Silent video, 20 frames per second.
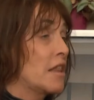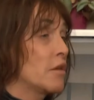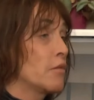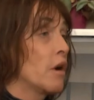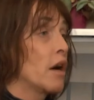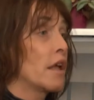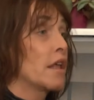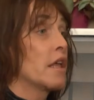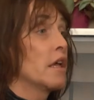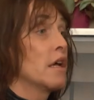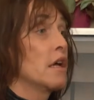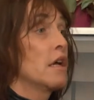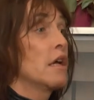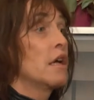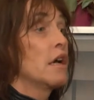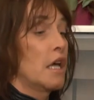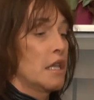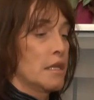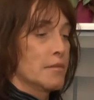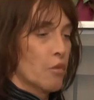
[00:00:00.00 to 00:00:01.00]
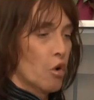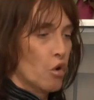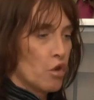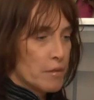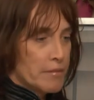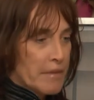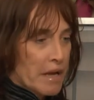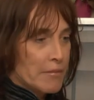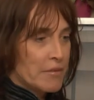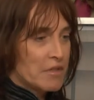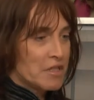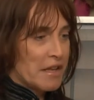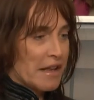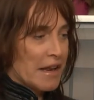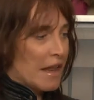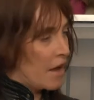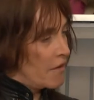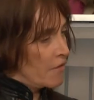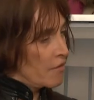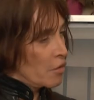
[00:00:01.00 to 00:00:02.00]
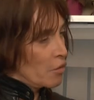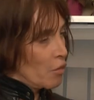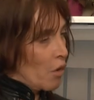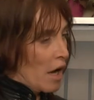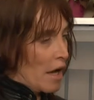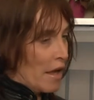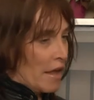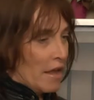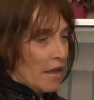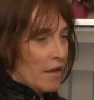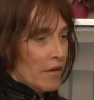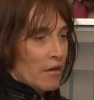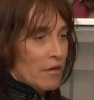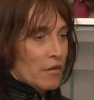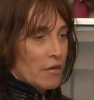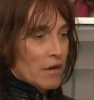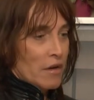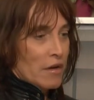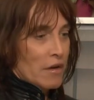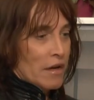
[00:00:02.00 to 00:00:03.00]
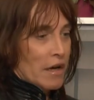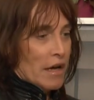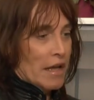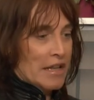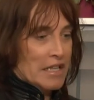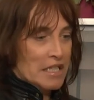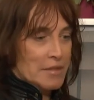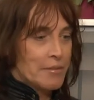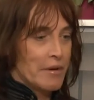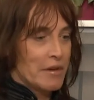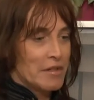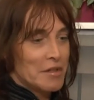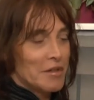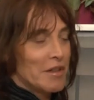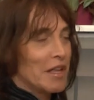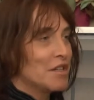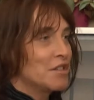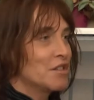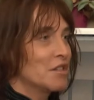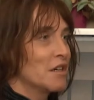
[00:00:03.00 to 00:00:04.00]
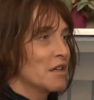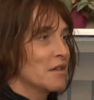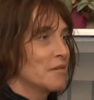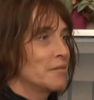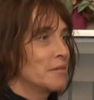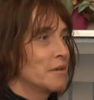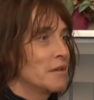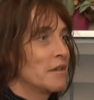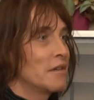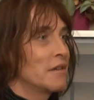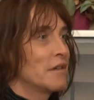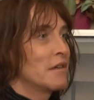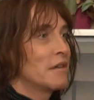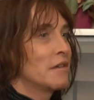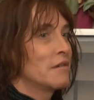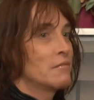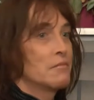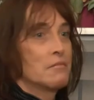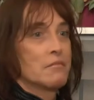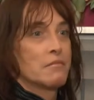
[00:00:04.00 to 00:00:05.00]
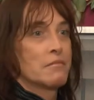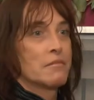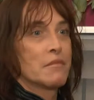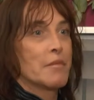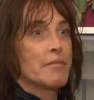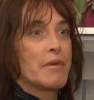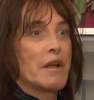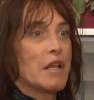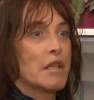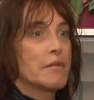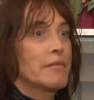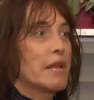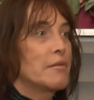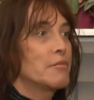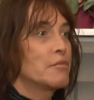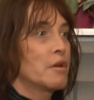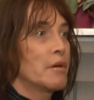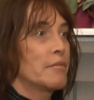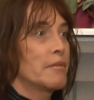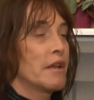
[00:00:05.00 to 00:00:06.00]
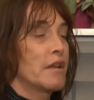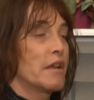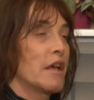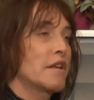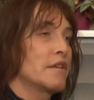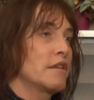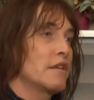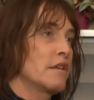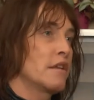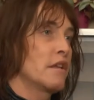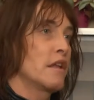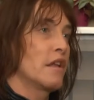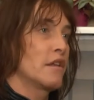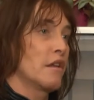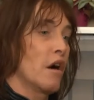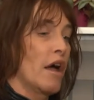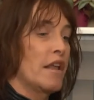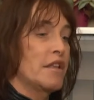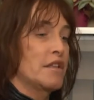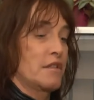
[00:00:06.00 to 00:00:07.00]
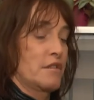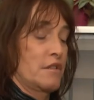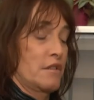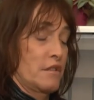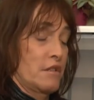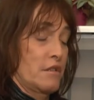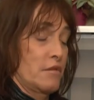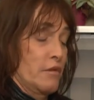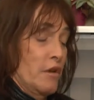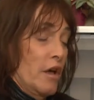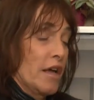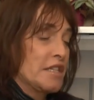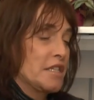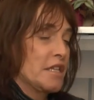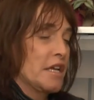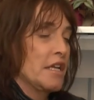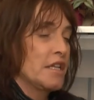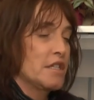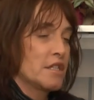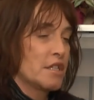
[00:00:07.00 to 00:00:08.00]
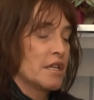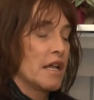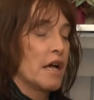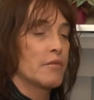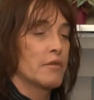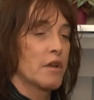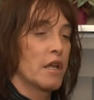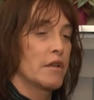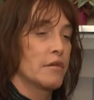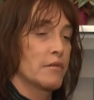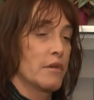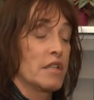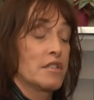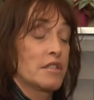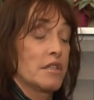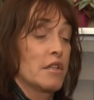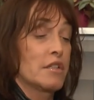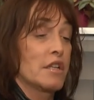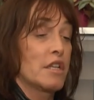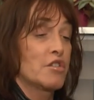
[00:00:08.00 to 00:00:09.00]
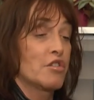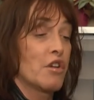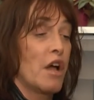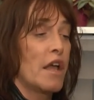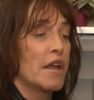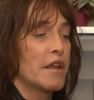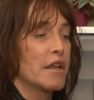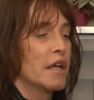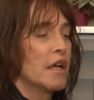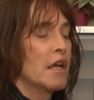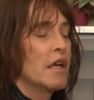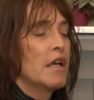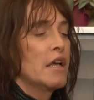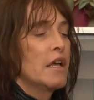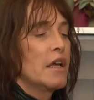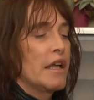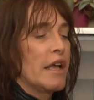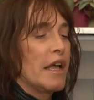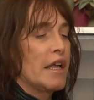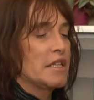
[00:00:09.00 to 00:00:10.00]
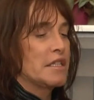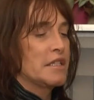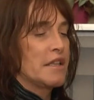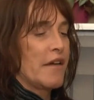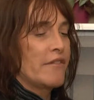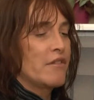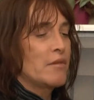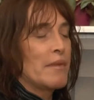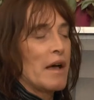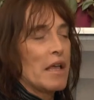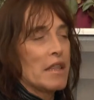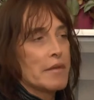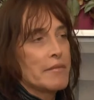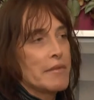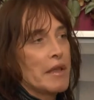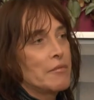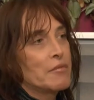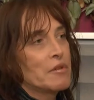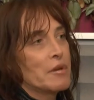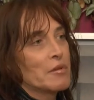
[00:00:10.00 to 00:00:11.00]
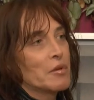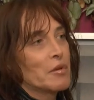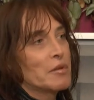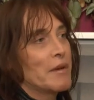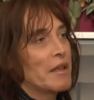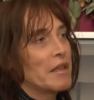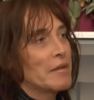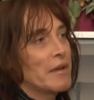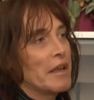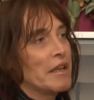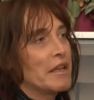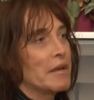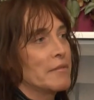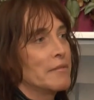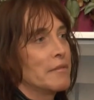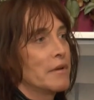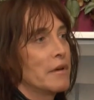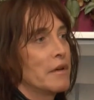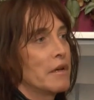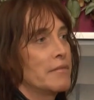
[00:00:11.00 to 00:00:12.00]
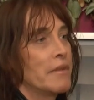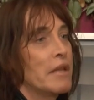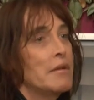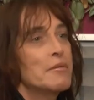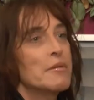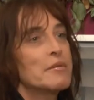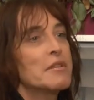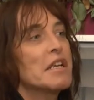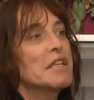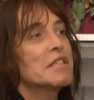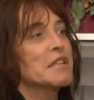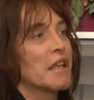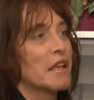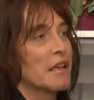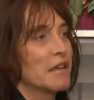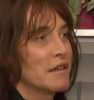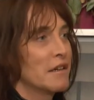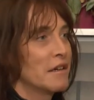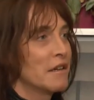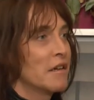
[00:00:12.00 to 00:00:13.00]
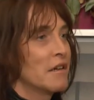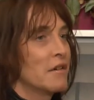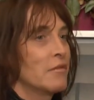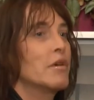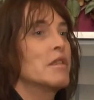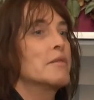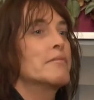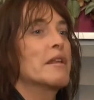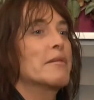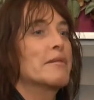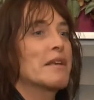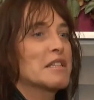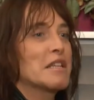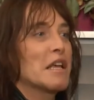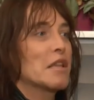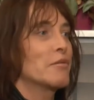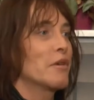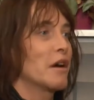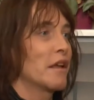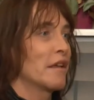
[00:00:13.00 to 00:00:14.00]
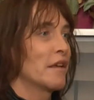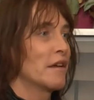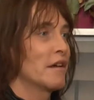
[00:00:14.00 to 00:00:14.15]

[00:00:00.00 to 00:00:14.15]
of the way. And the more the mediums get out of the way and let spirit do their job, the better the mediumship. And when I teach now, as I train, it's never about the mediumship, it's always about the medium. Mediumship's easy when the medium gets out of the way.